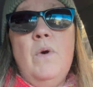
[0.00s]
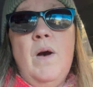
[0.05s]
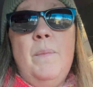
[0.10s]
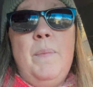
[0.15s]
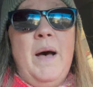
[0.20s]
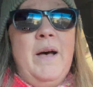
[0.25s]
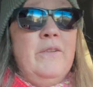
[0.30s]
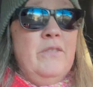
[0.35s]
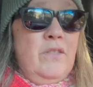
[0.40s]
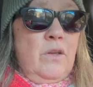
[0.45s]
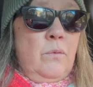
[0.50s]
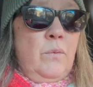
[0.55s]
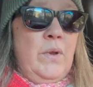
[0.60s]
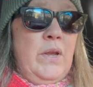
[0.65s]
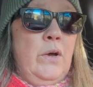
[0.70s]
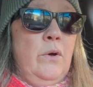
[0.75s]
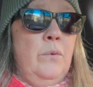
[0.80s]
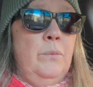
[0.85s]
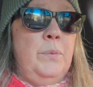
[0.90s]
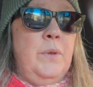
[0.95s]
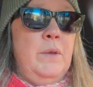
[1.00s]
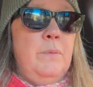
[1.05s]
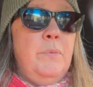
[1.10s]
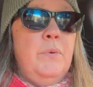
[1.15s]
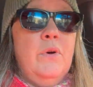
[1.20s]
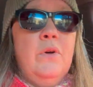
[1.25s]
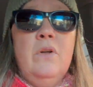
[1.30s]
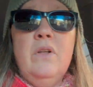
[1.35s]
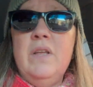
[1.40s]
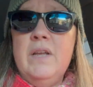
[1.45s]
about the real
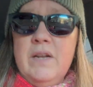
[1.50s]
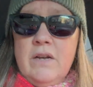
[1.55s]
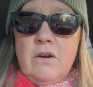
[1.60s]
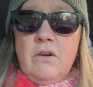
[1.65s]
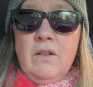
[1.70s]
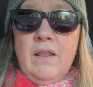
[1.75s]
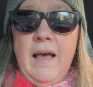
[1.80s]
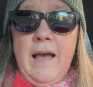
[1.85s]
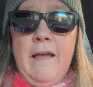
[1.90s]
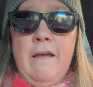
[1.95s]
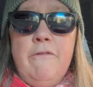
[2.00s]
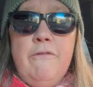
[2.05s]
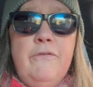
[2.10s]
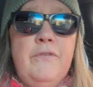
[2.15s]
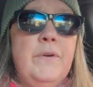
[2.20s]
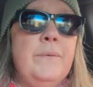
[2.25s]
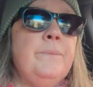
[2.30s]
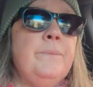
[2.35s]
people in your life.